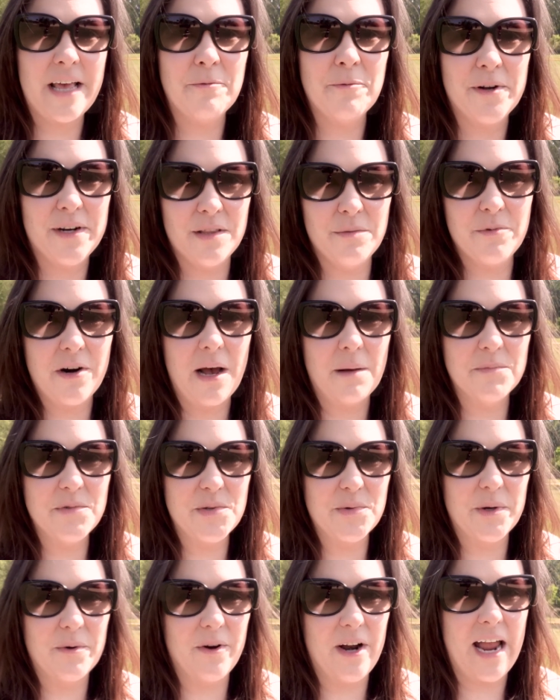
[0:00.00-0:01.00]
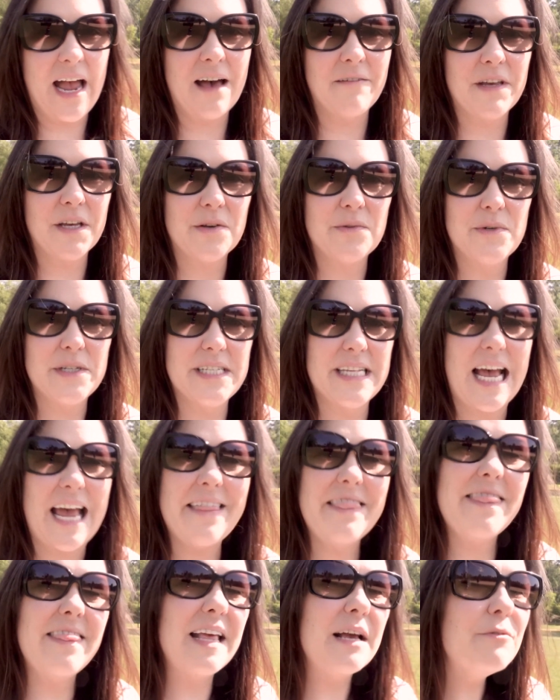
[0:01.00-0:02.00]
one of the problems we were having was, I
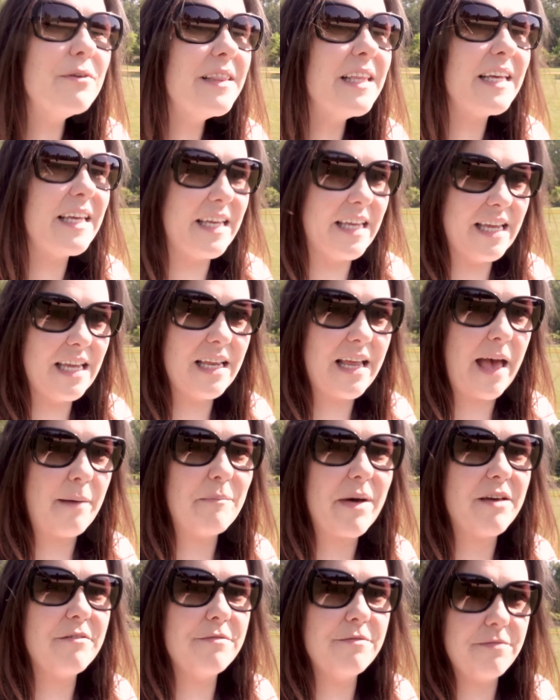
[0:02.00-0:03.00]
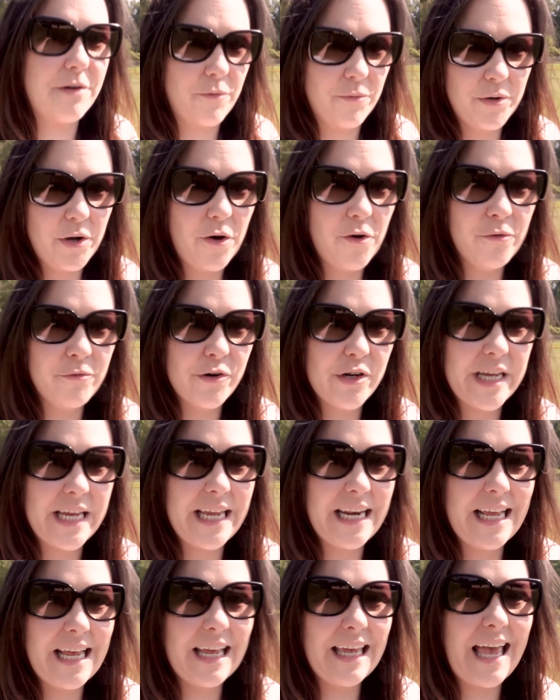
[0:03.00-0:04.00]
think, with the heat and my phone
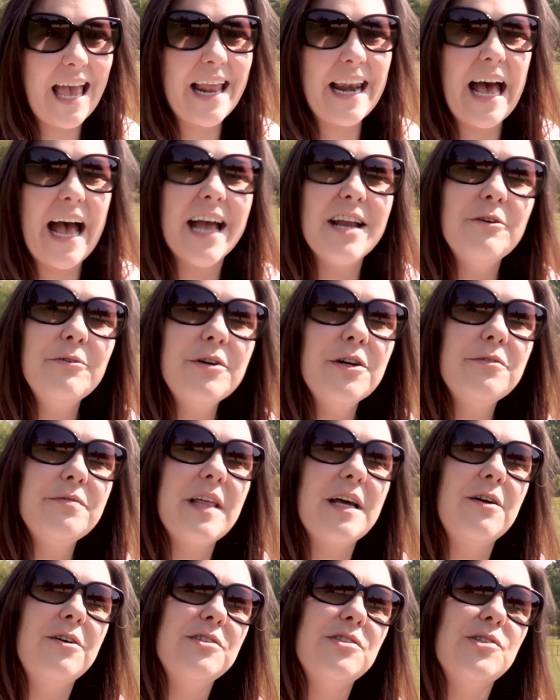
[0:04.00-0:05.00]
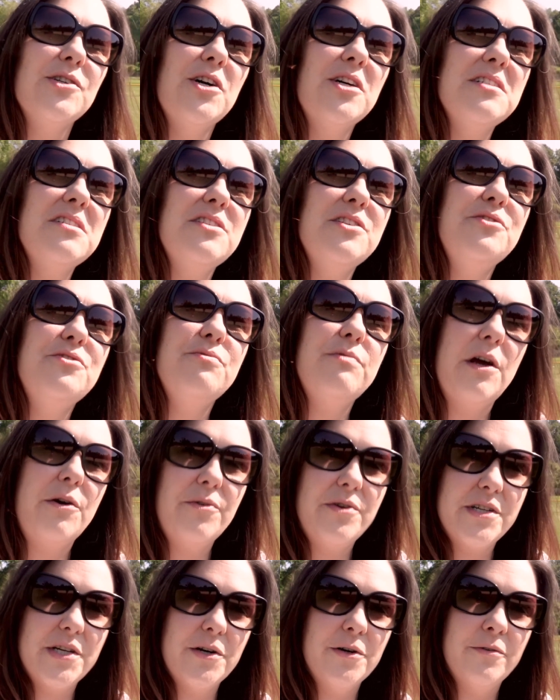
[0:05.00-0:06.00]
overheating, and I don't know if that also caused the
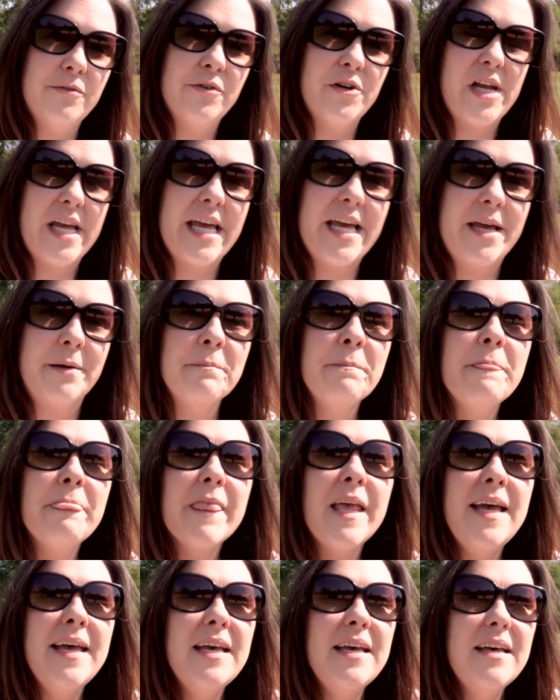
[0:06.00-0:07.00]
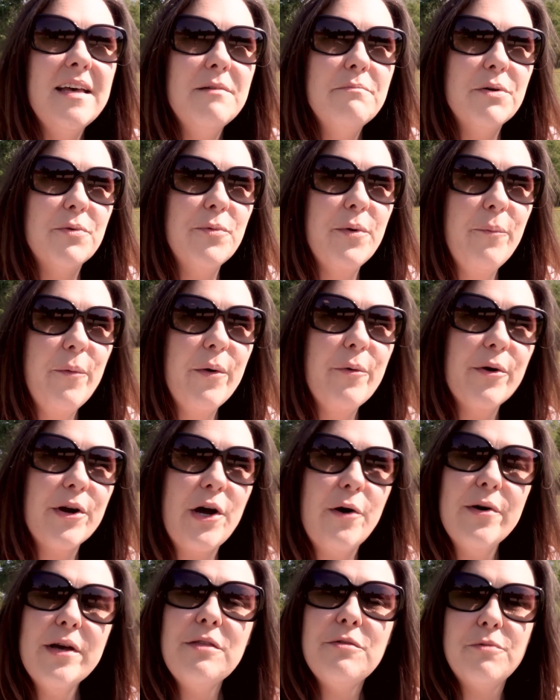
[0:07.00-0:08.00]
drone to overheat. But when we were
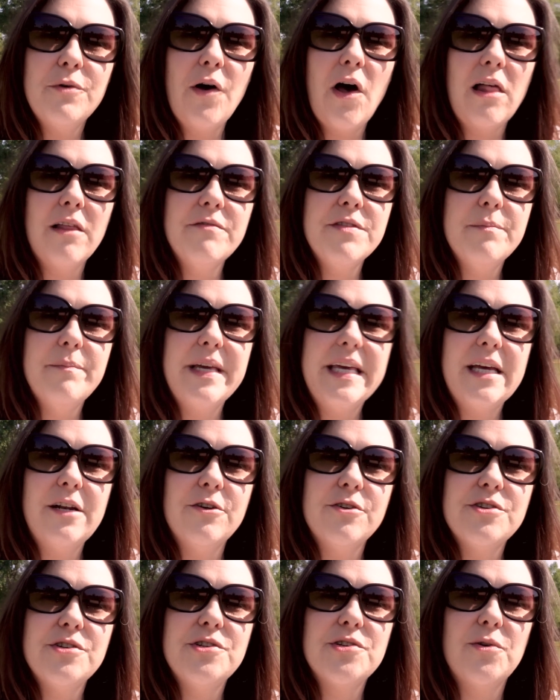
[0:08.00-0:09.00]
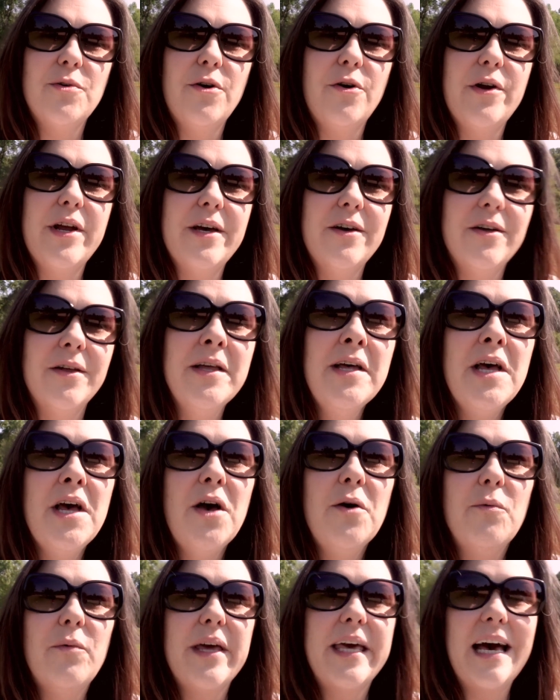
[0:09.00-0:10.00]
going through all of the beginner tutorial,
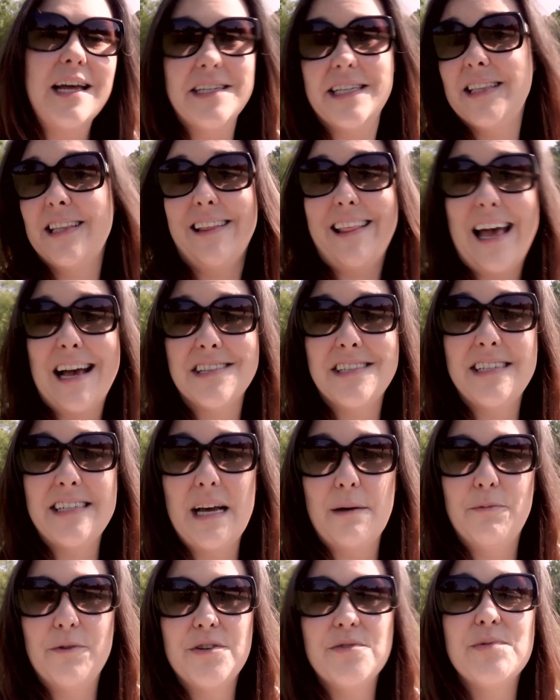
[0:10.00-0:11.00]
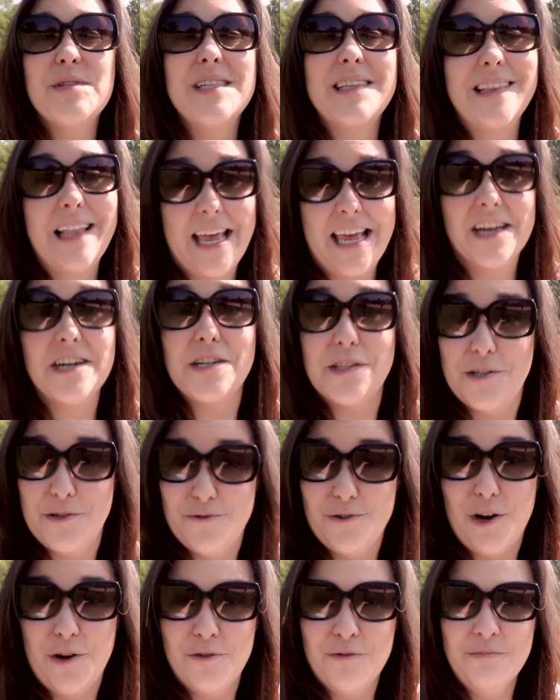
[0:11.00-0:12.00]
we got to the last step, which was land the
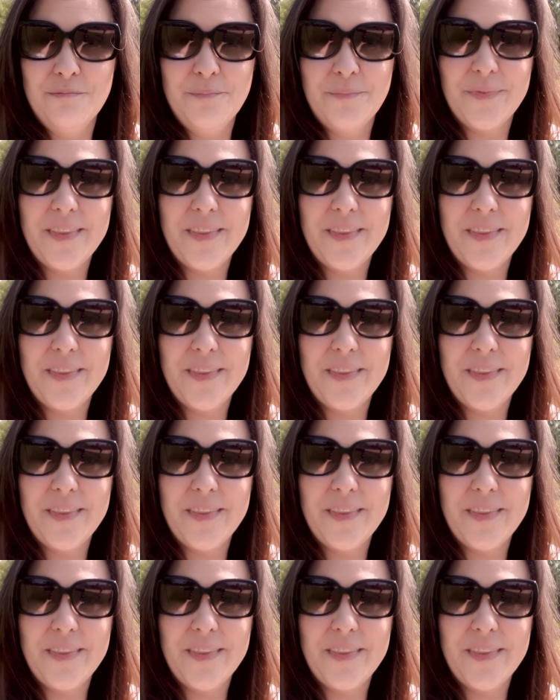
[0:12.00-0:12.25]
drone.